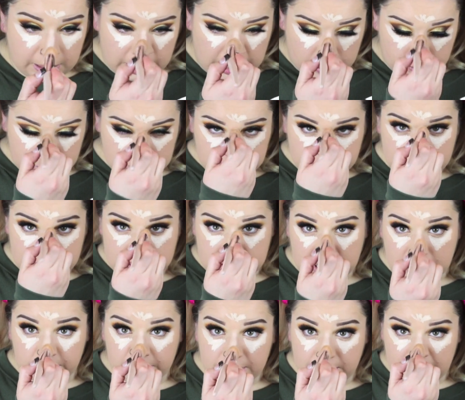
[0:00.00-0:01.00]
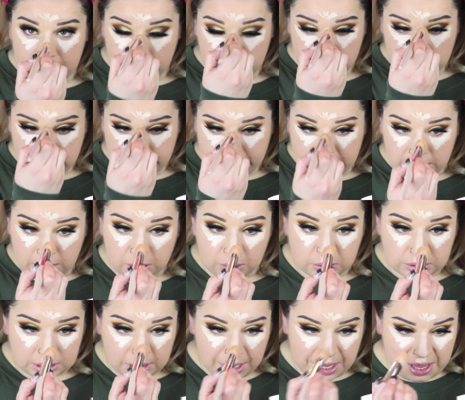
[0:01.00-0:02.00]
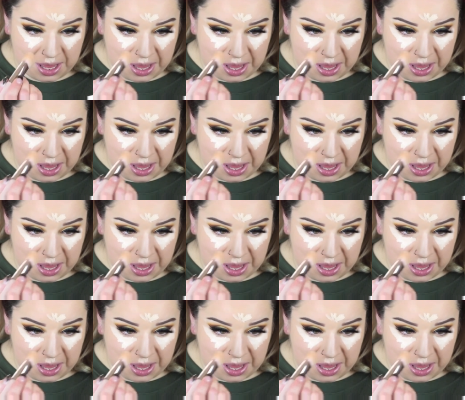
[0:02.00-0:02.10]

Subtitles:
I always mess up and I don't do my nose